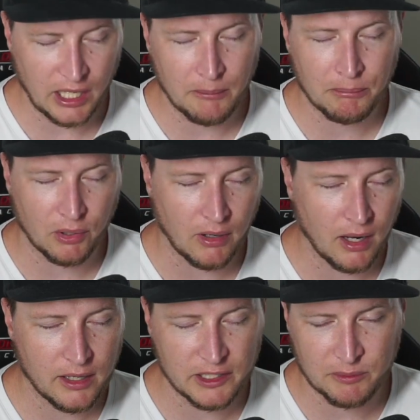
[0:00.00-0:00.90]
at
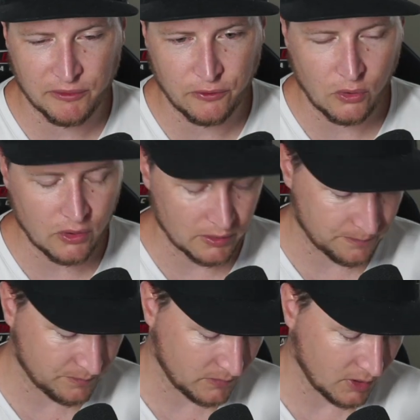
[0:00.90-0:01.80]
barach as before,
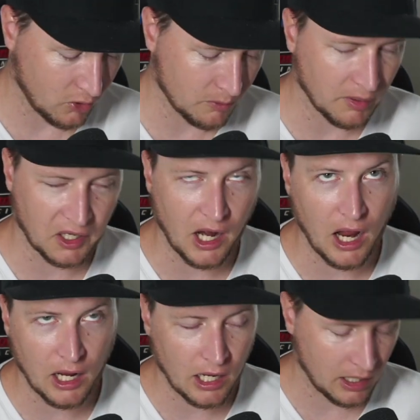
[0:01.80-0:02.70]
or barach,